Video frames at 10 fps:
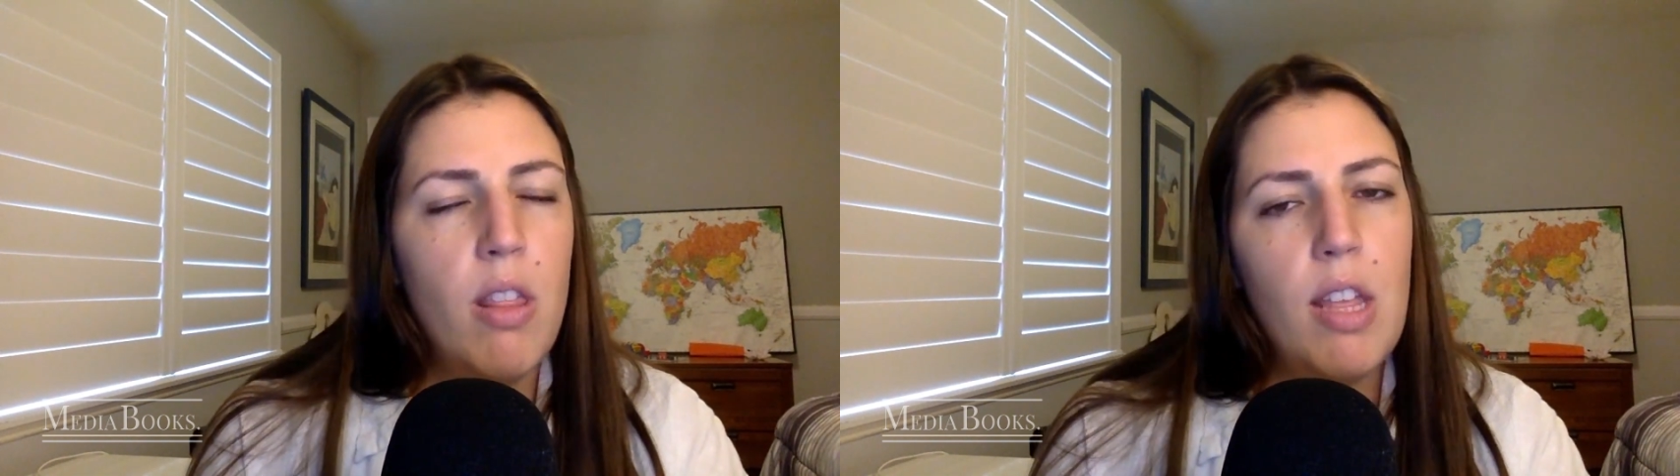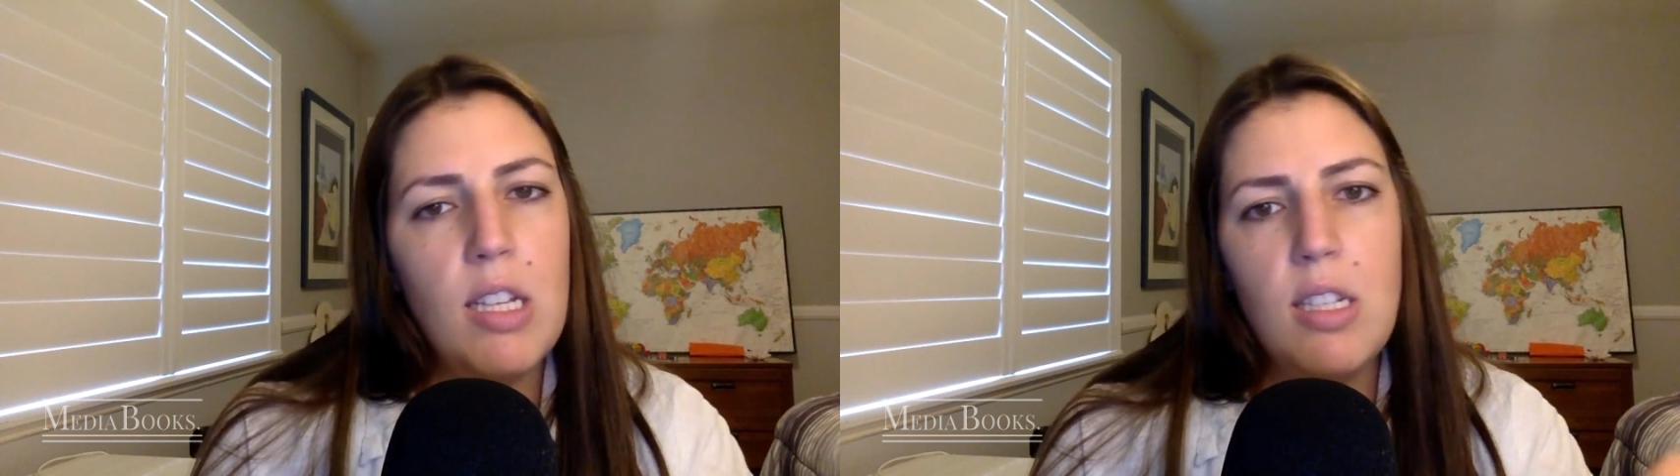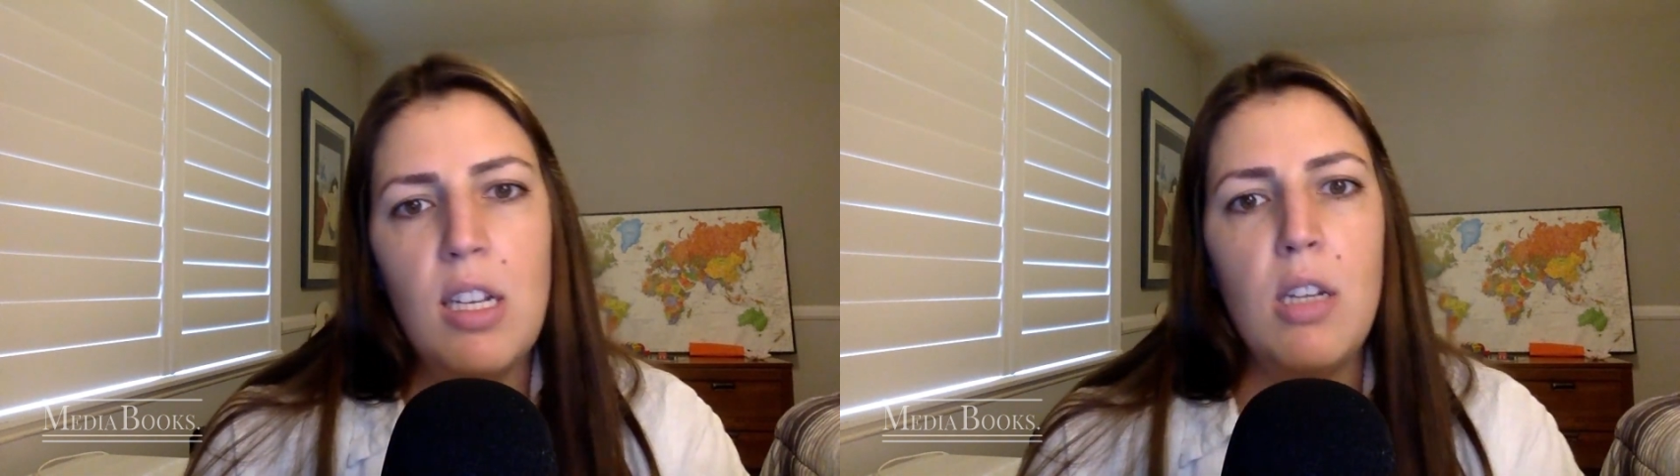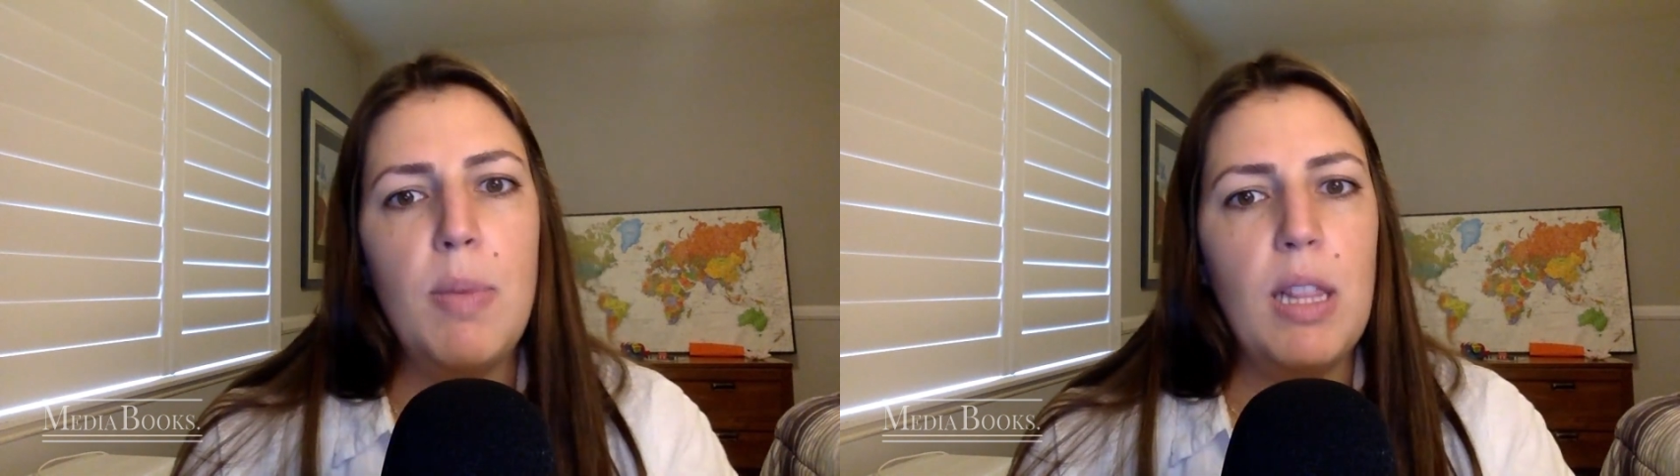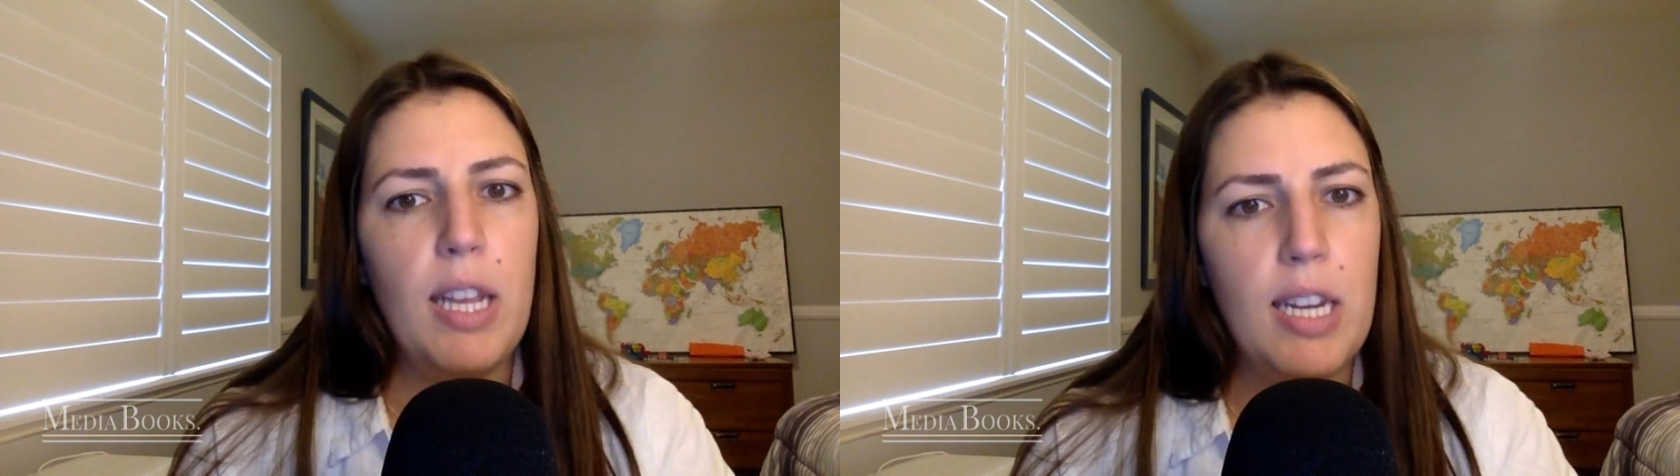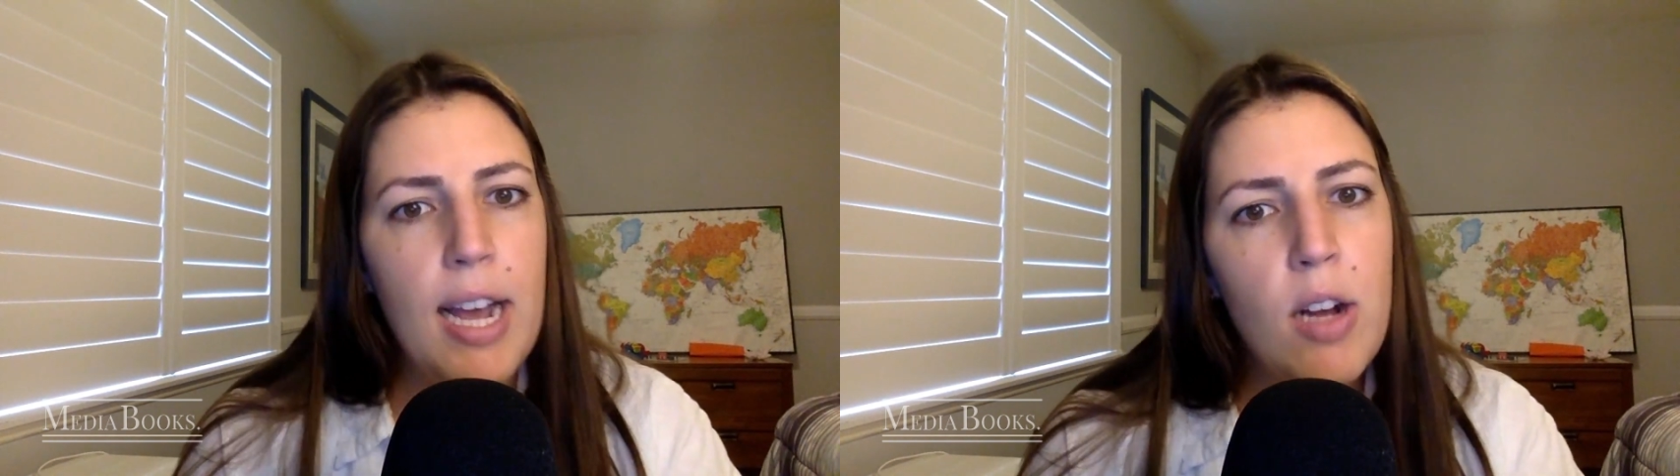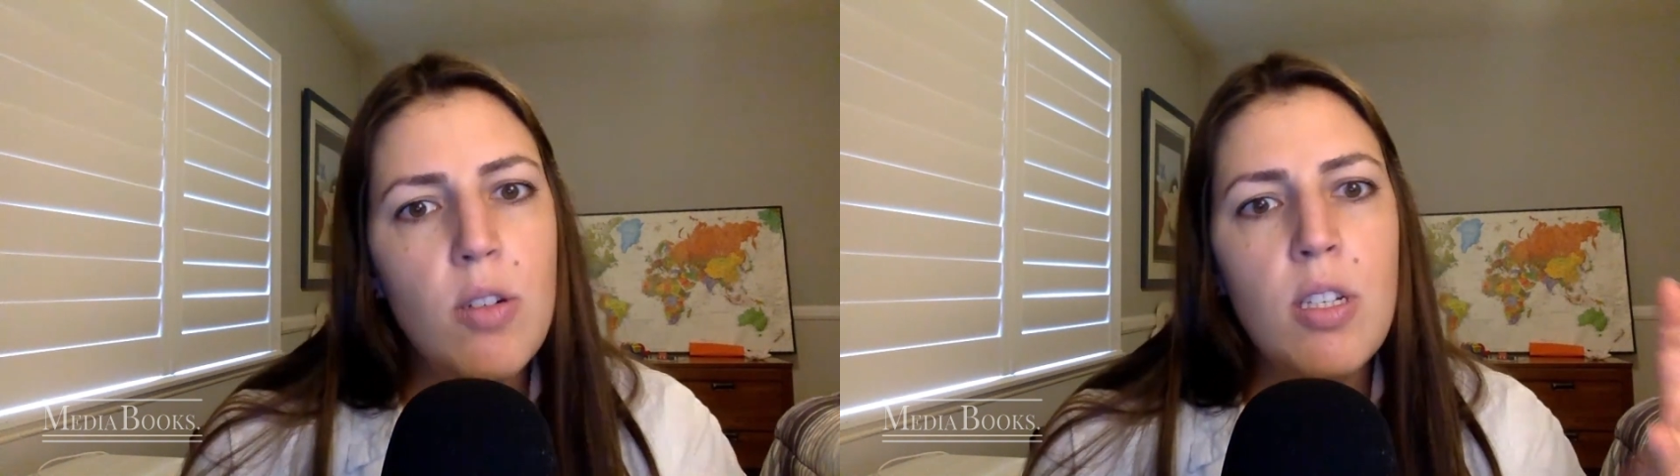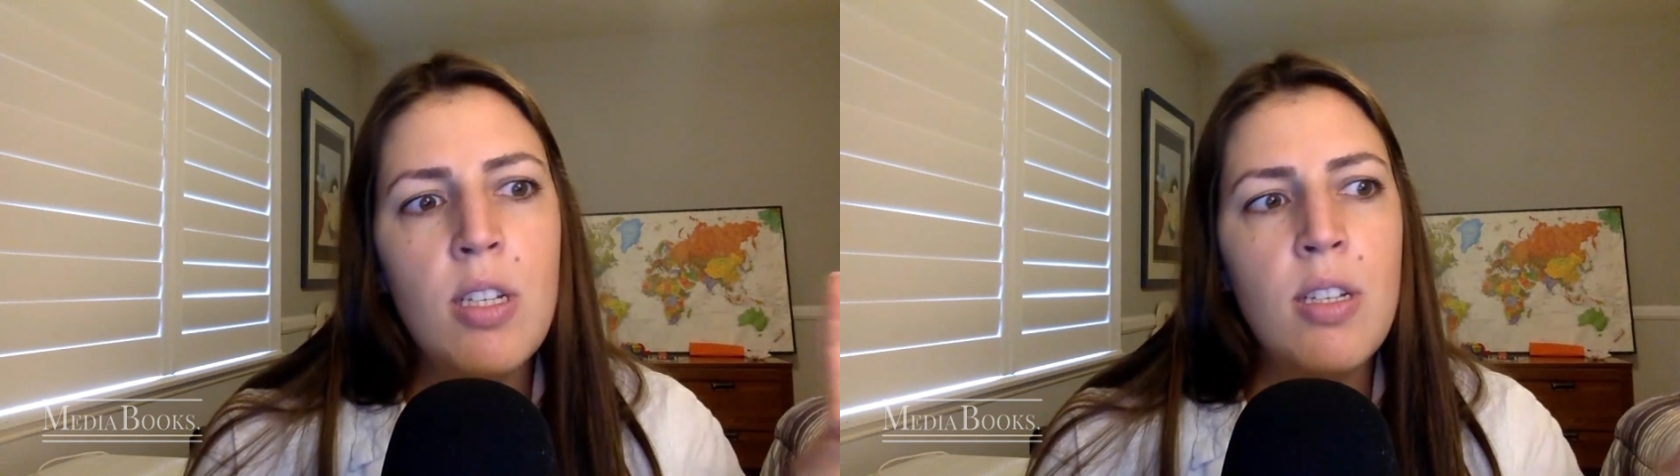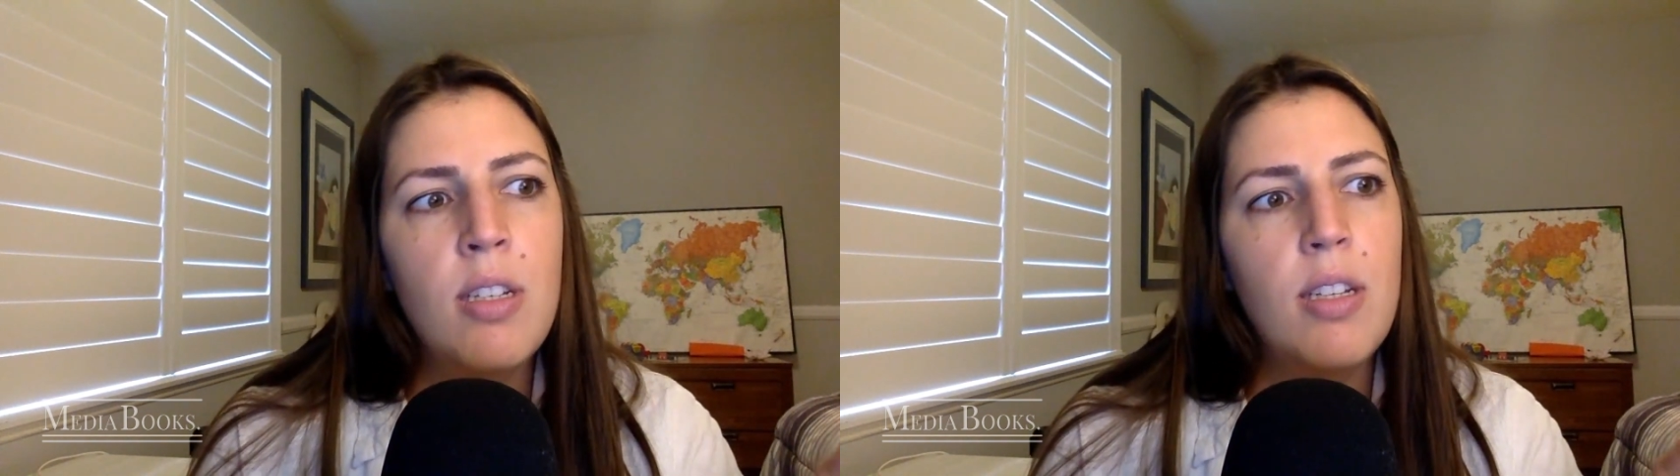things needed to be laid out